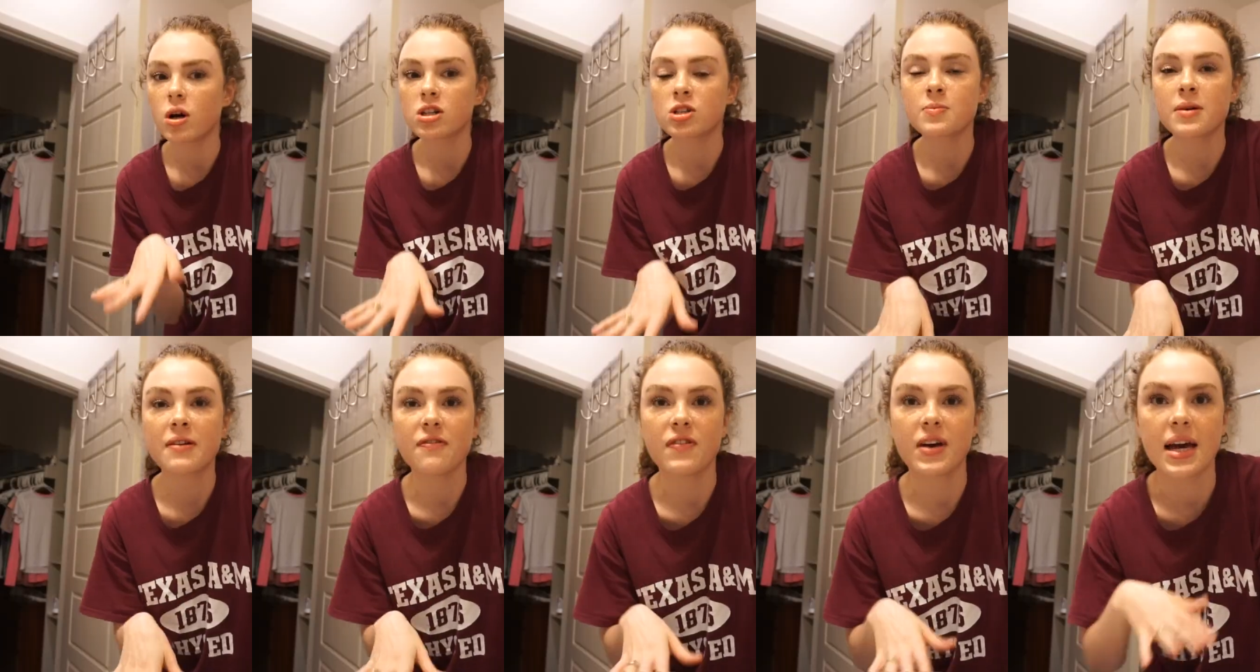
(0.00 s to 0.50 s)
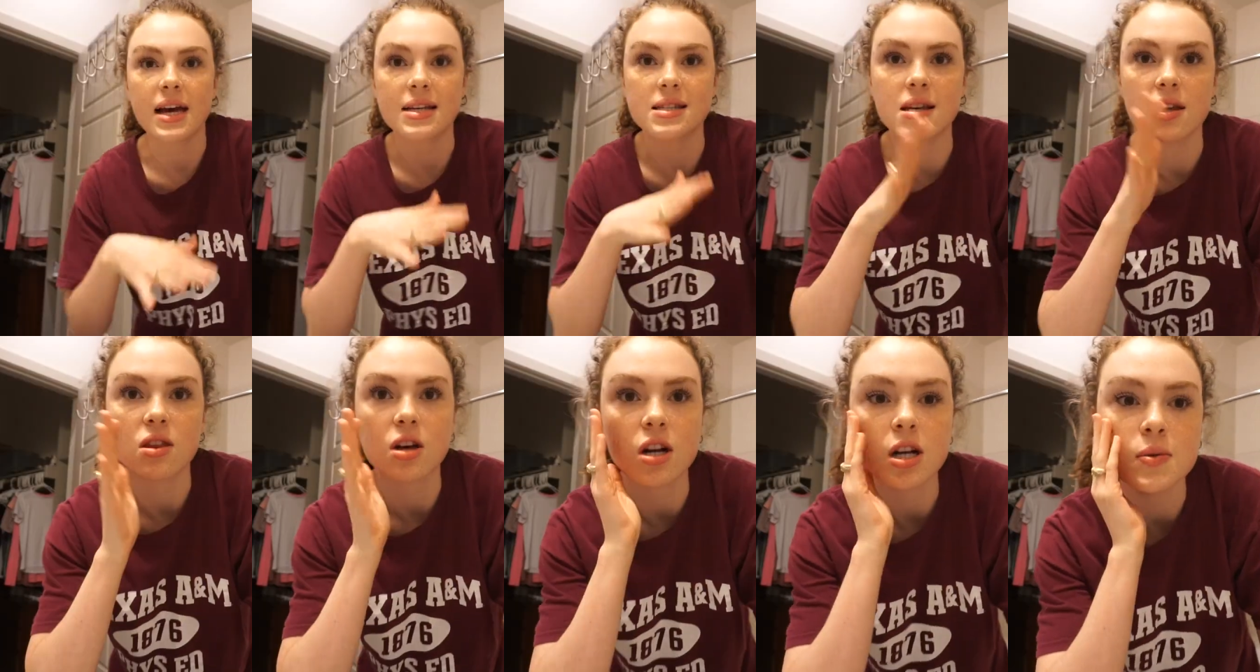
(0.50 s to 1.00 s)
wash my face.
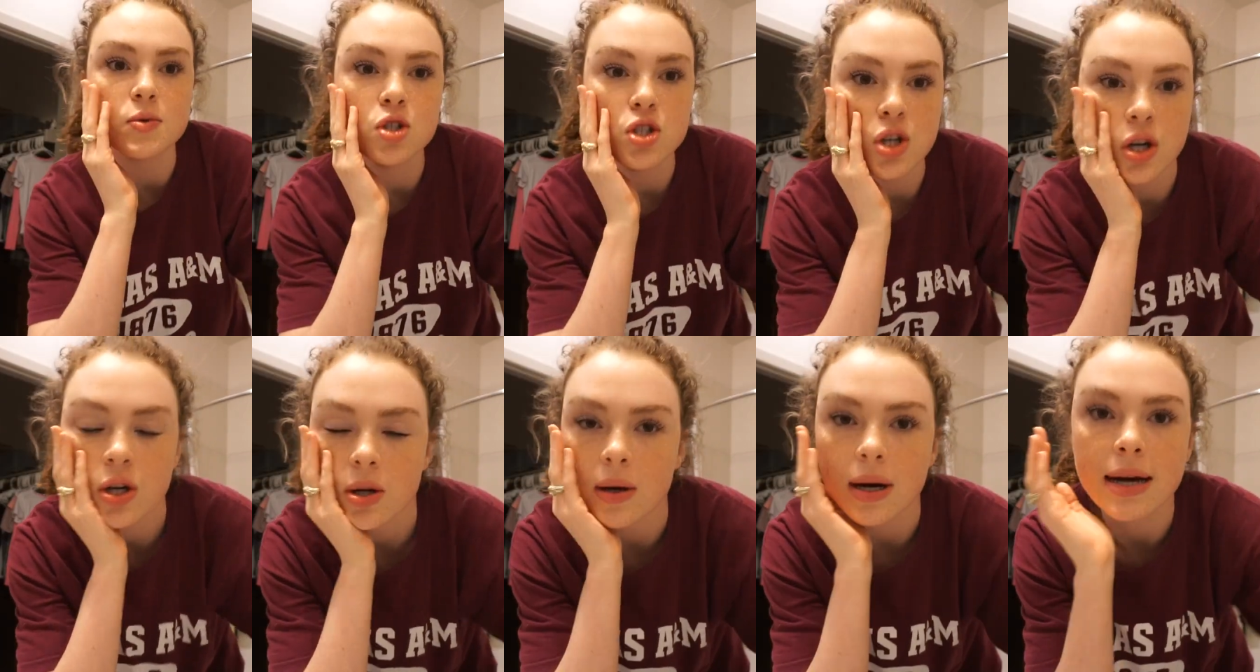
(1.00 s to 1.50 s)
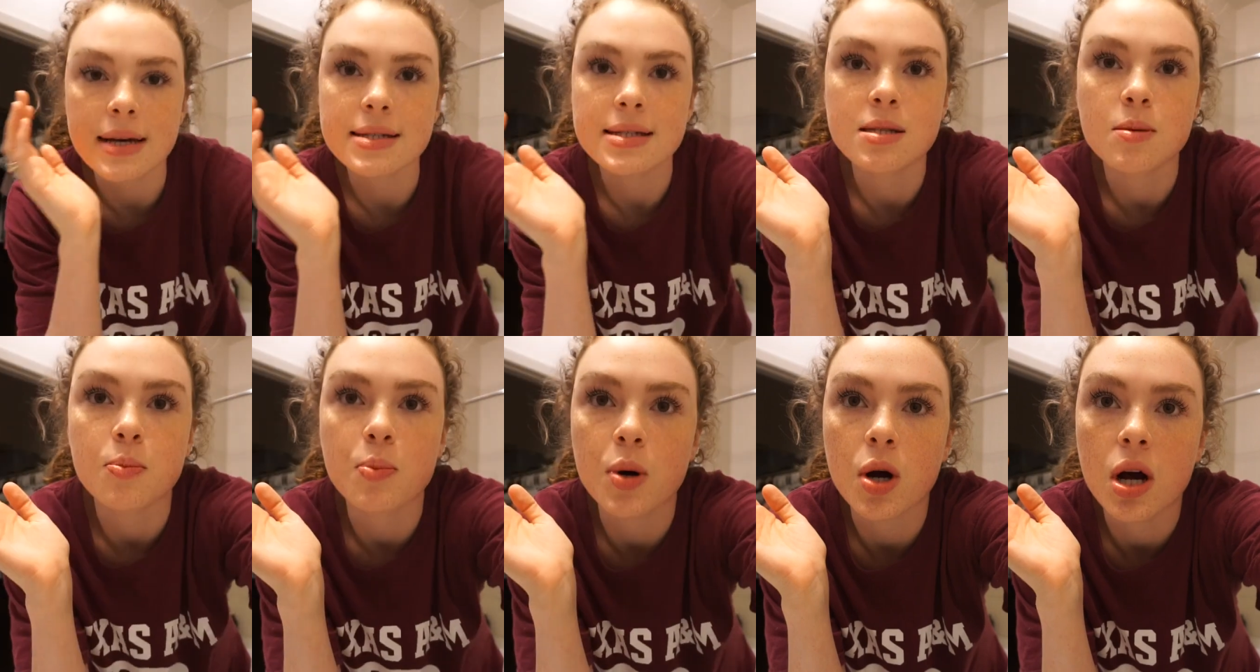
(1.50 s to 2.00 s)
I thought I would show you guys
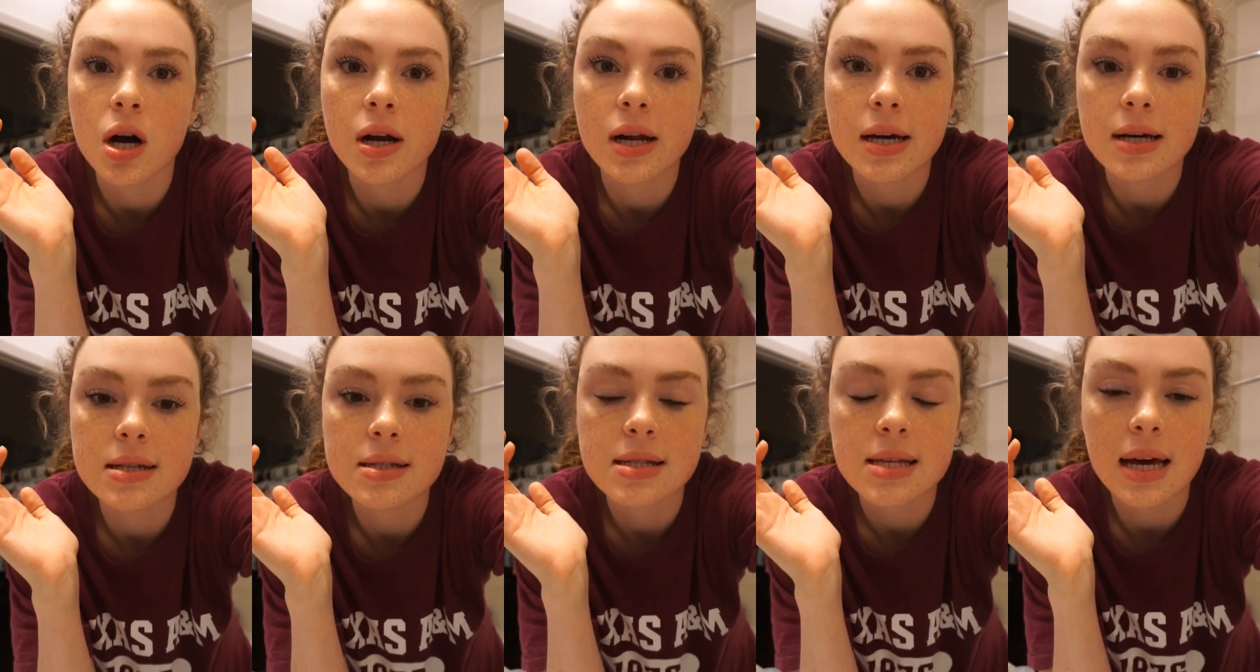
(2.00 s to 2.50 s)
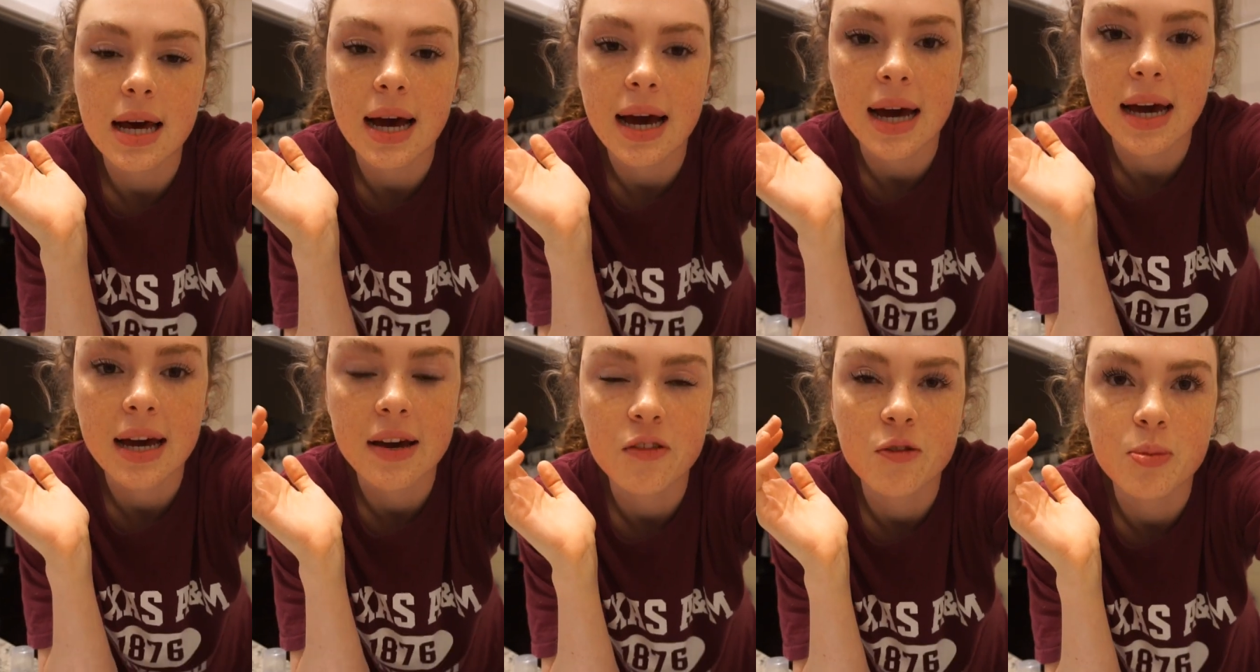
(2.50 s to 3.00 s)
some products that
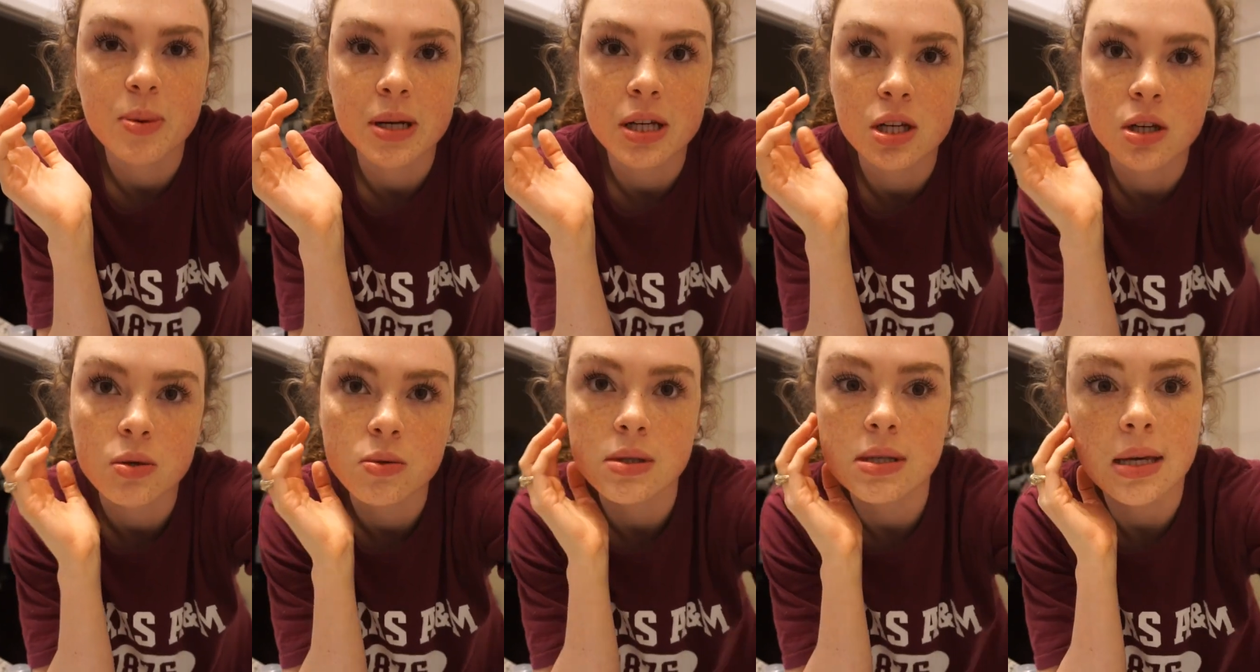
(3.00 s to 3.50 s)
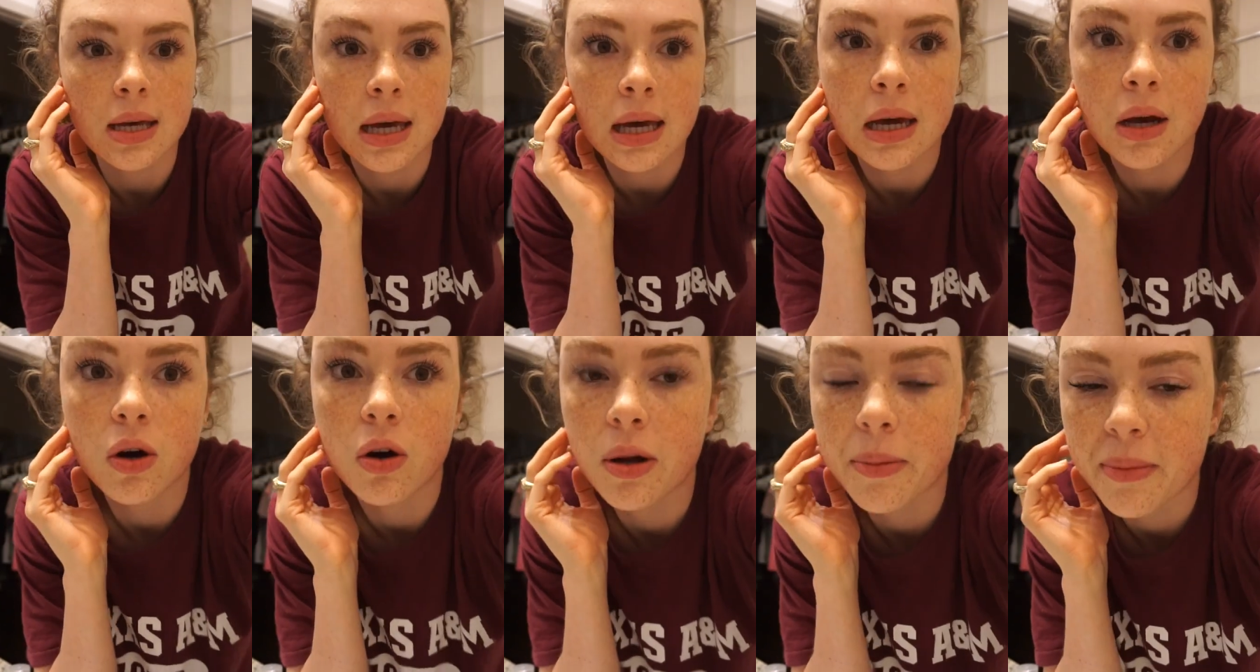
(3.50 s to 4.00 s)
I have been
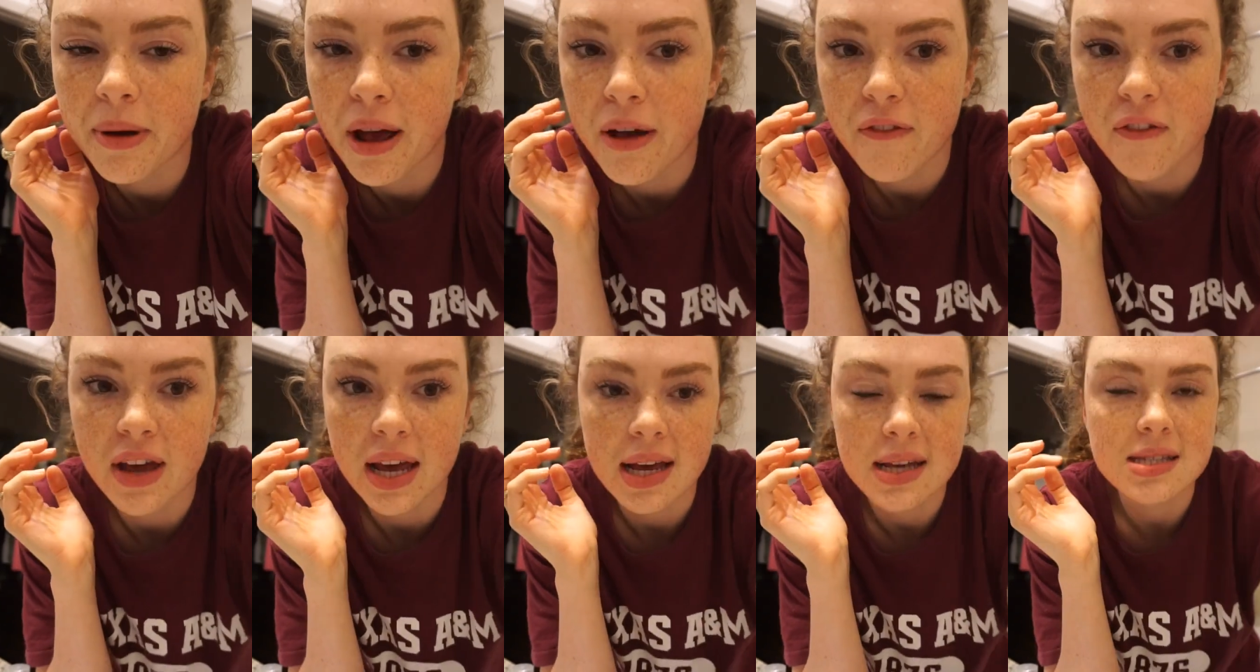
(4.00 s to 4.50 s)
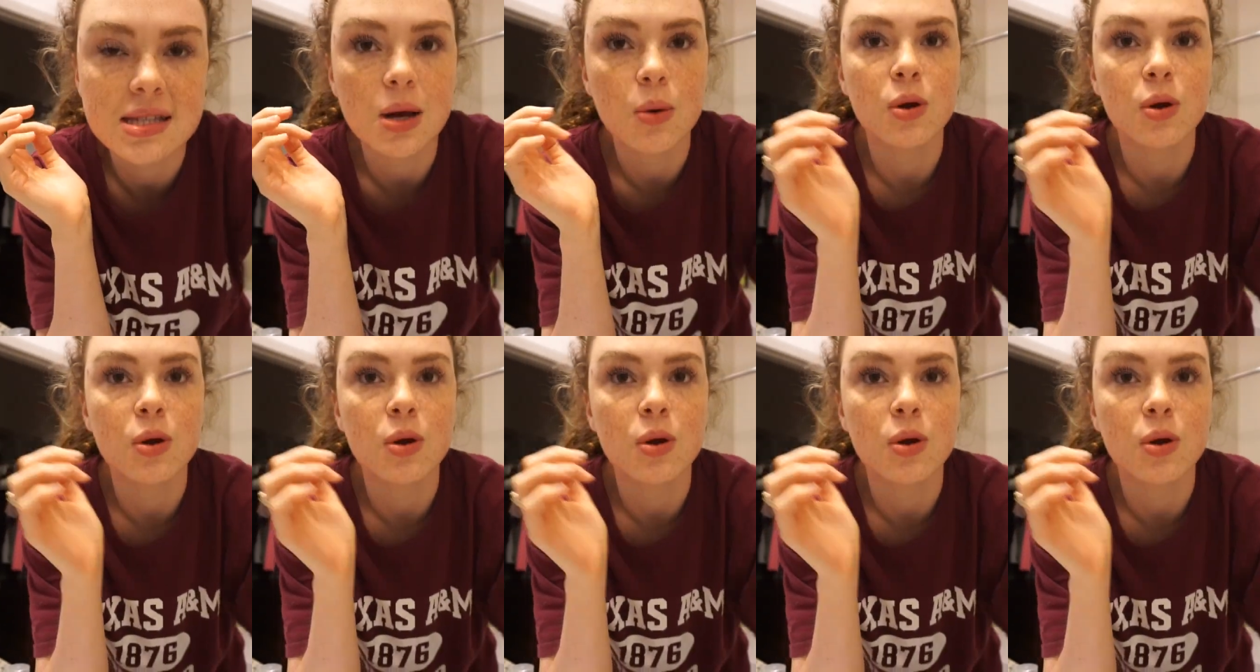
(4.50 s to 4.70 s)
using on my face.